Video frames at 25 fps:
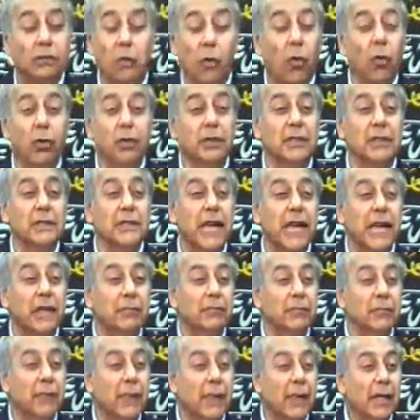all the
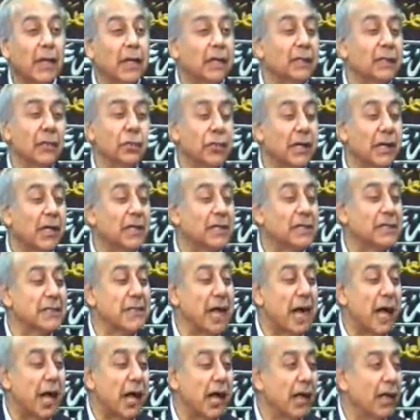time. The words
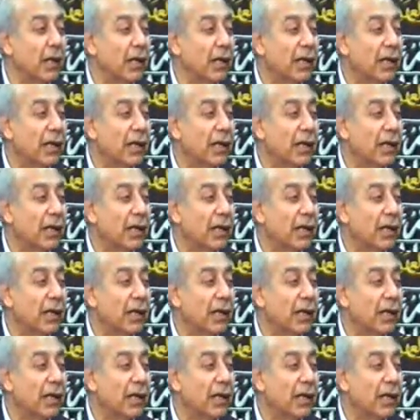are